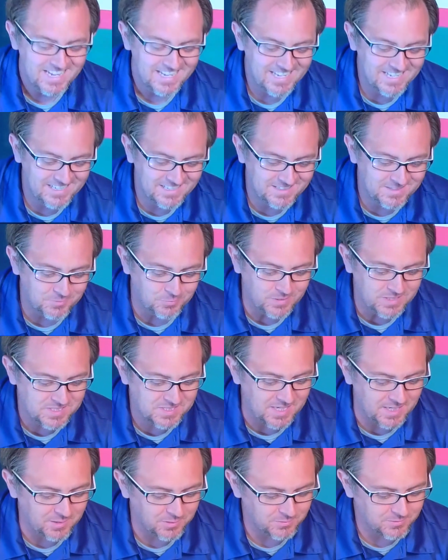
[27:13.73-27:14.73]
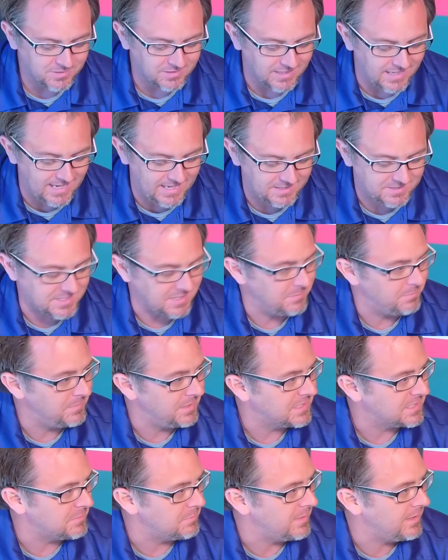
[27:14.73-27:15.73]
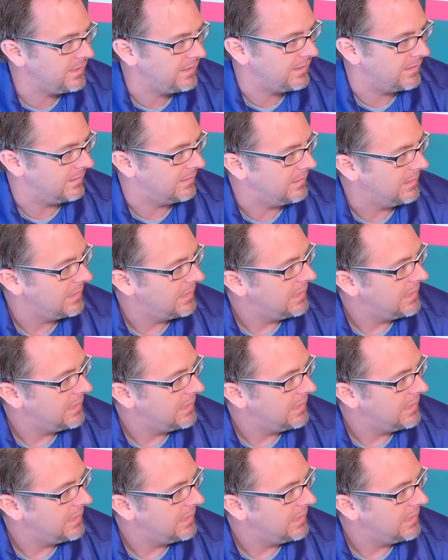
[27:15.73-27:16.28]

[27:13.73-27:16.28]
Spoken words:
It is recycled glass and mixed media.